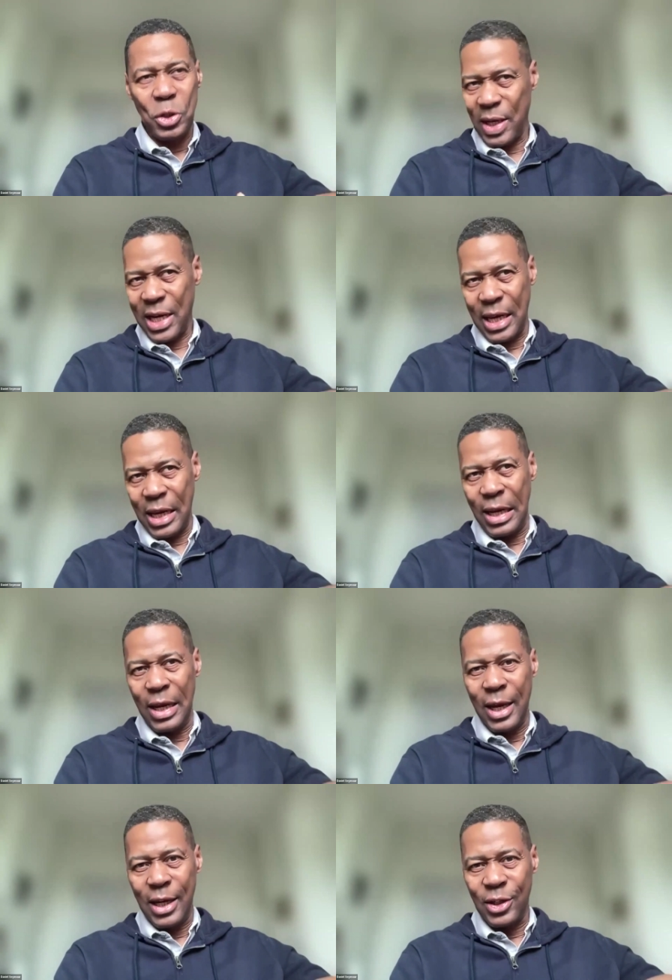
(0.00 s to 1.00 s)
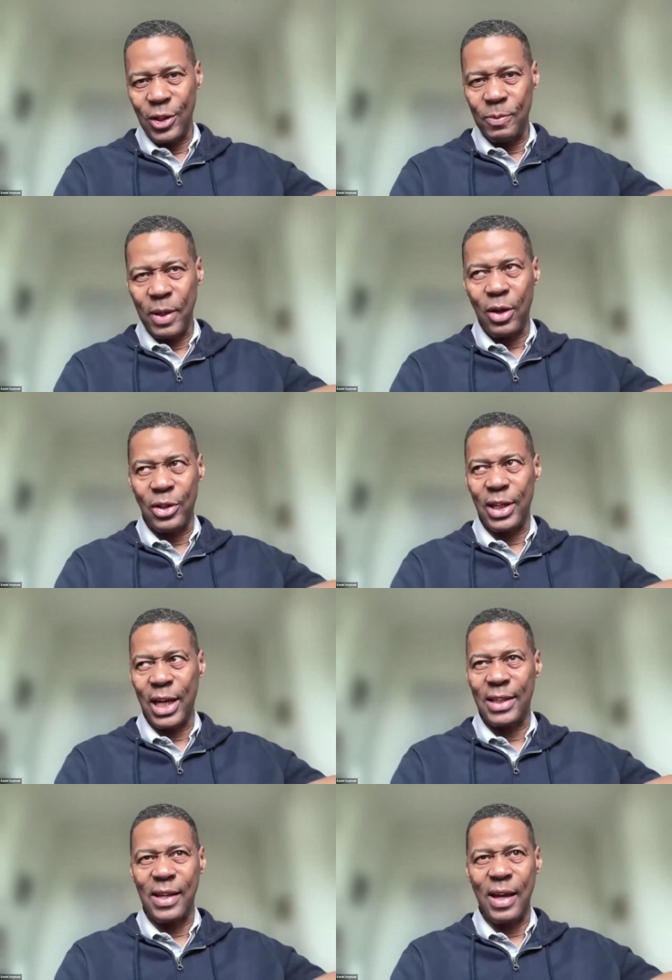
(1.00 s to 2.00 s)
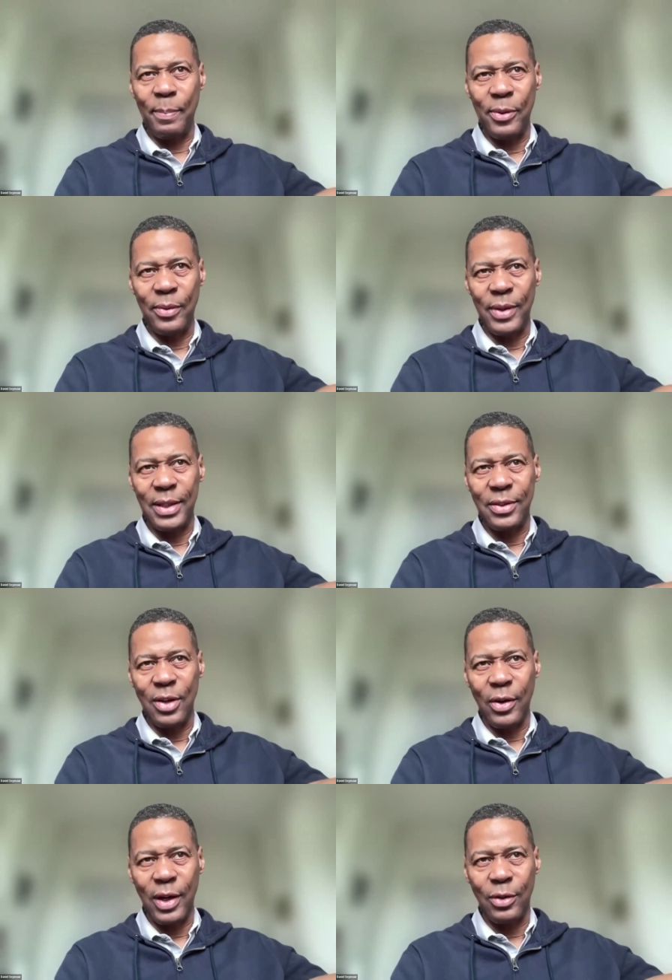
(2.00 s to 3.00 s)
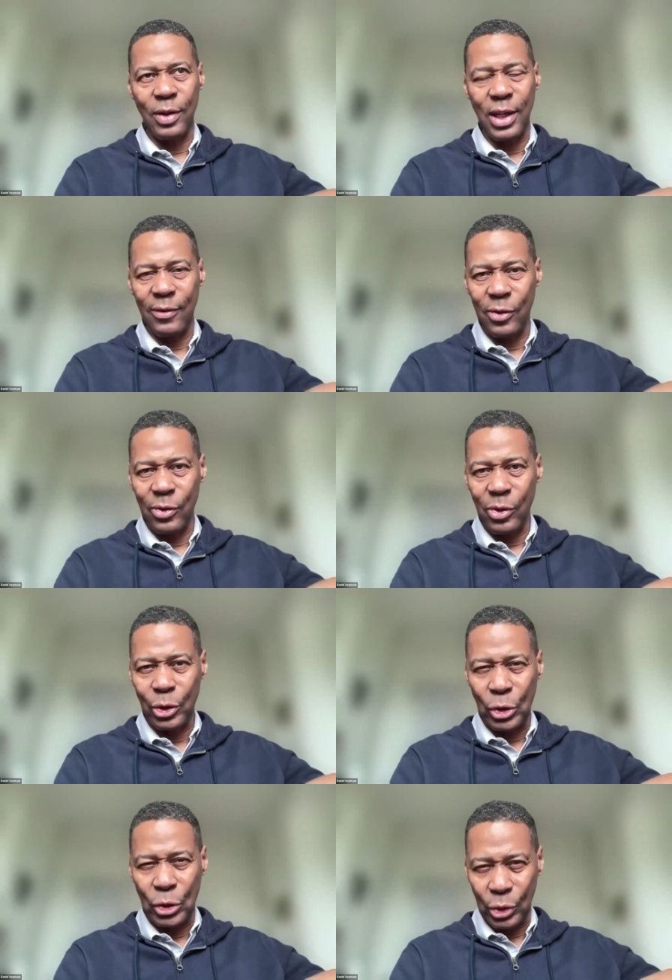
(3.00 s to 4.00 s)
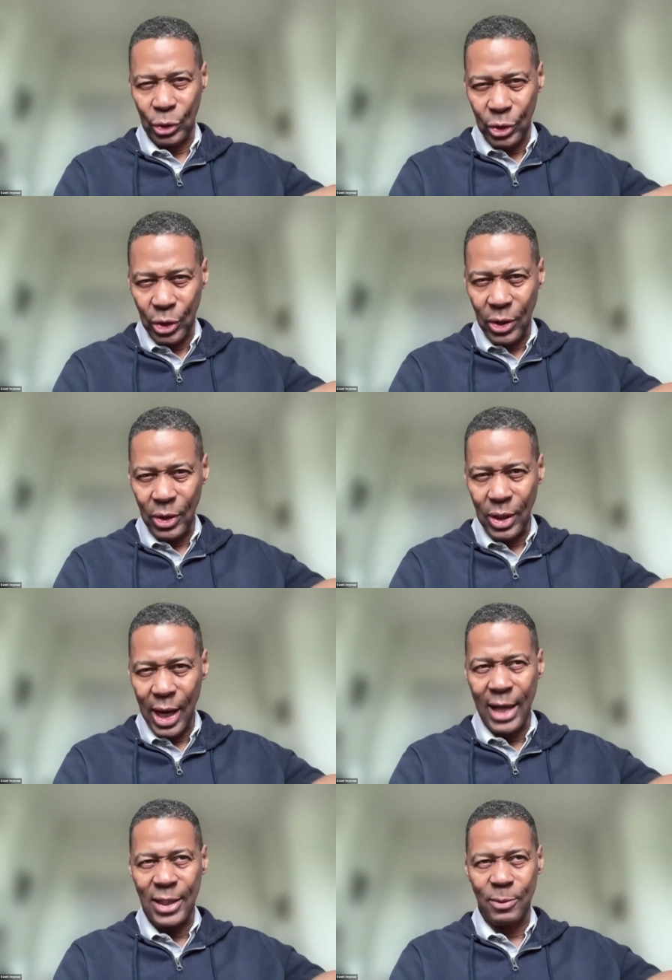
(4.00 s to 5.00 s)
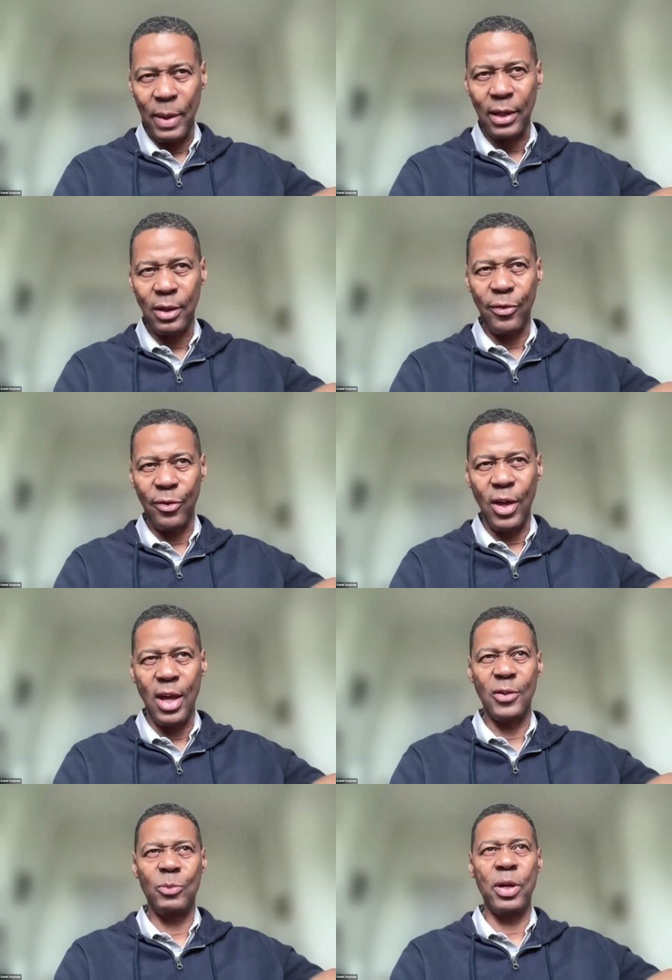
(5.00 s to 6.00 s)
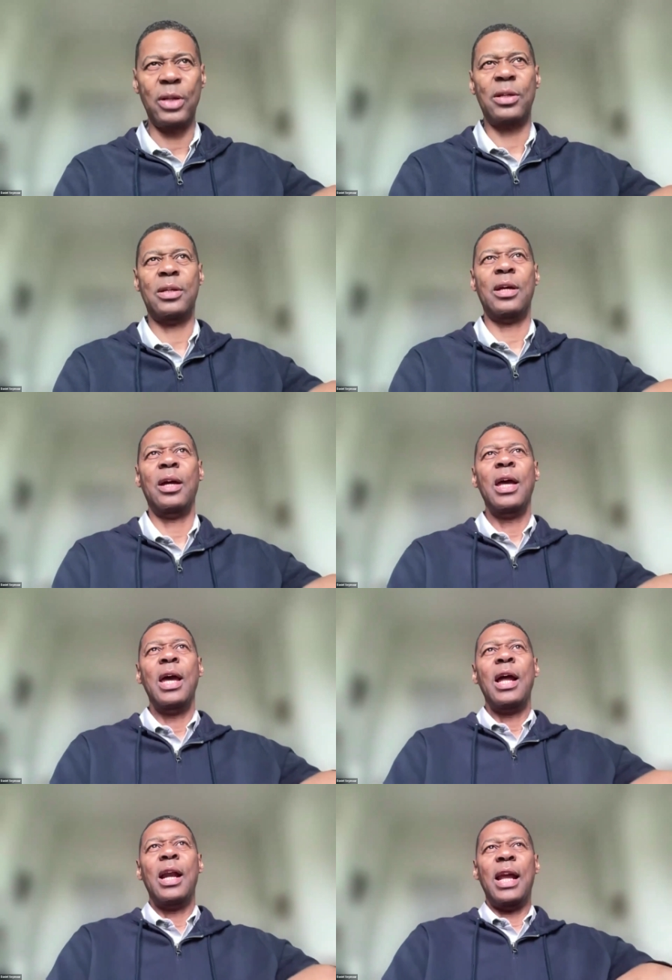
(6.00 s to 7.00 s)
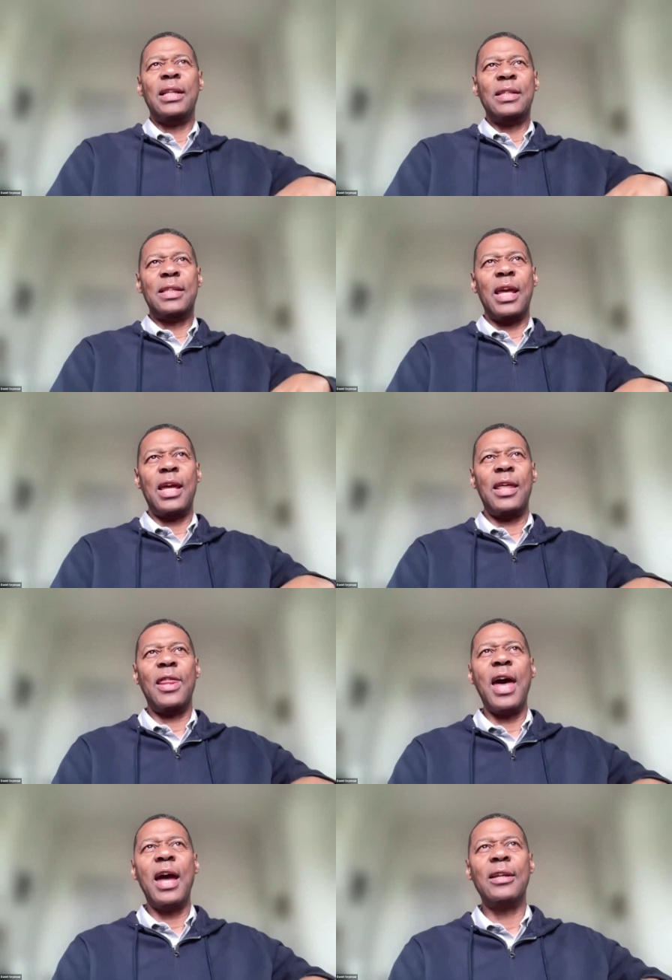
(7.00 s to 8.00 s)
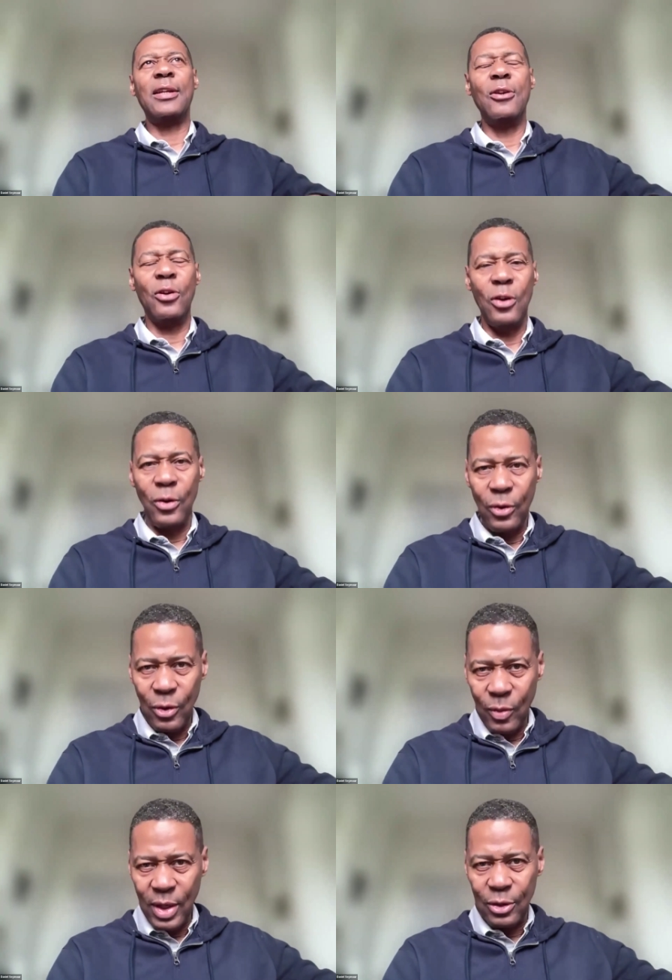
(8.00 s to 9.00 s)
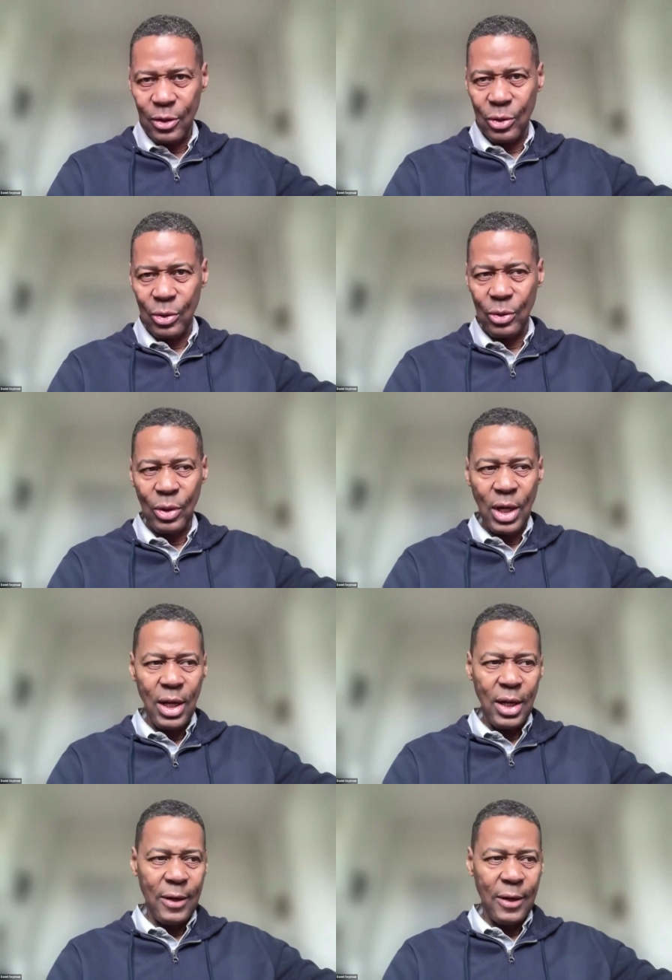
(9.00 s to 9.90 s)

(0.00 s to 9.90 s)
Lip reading: tricky, just because an example is not going to give you the total aspect of things, but let's say that, you know, you want to